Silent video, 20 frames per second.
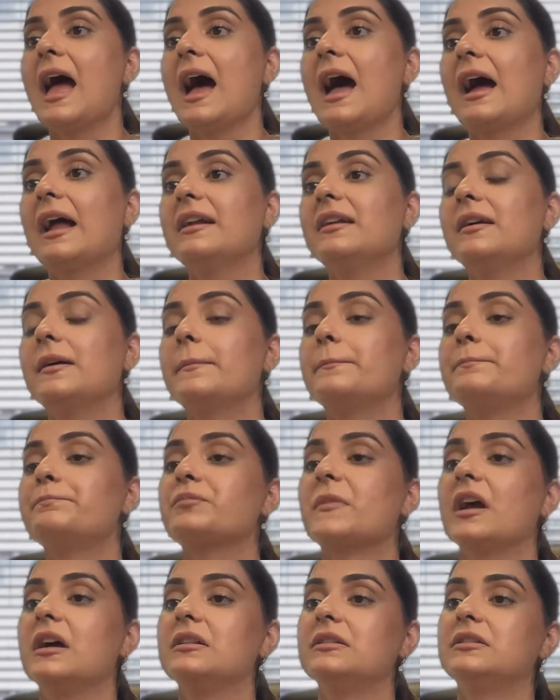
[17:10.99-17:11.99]
and
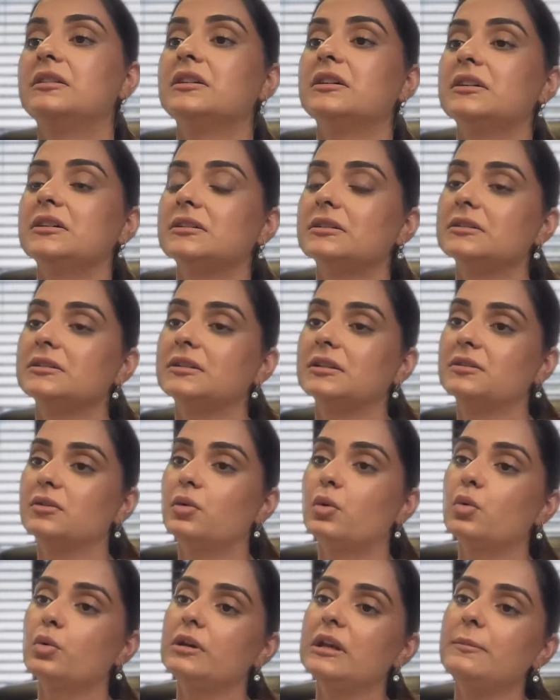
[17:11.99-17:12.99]
the
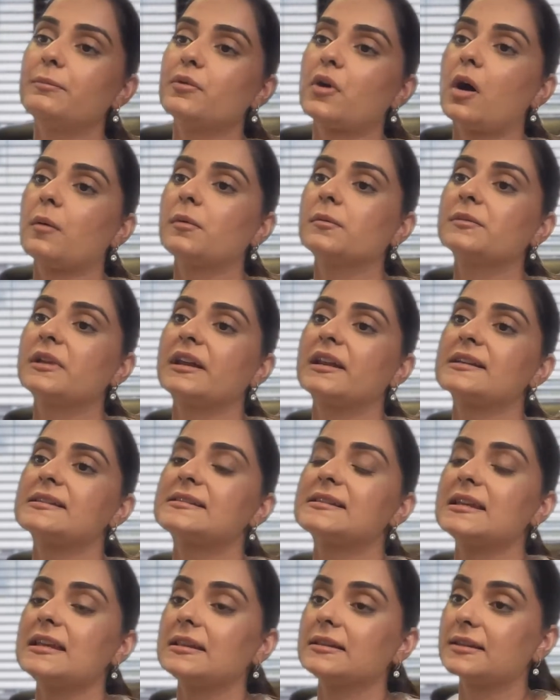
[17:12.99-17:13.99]
only problem that I
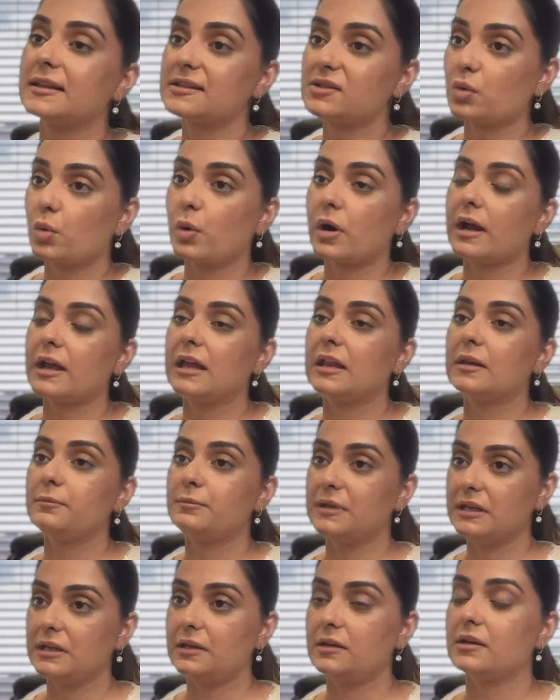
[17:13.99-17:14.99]
see in this
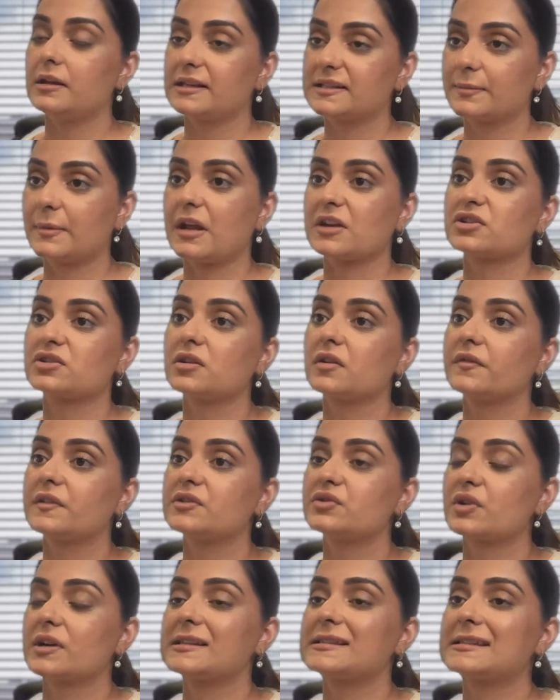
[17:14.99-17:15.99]
OINP expression of
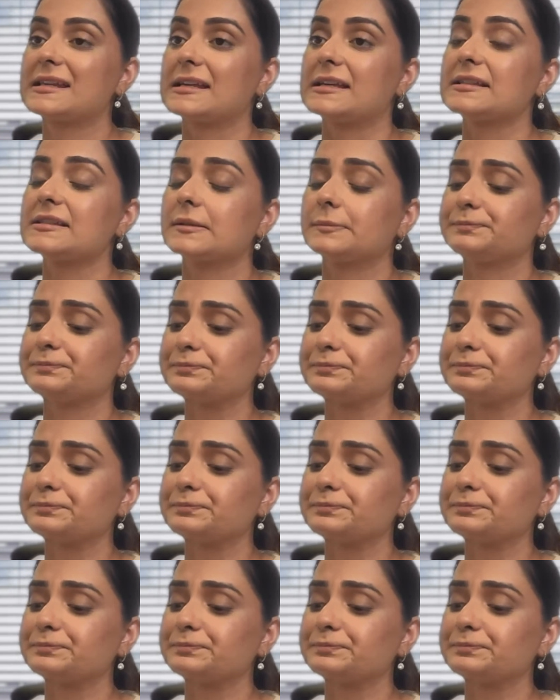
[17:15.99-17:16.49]
interest is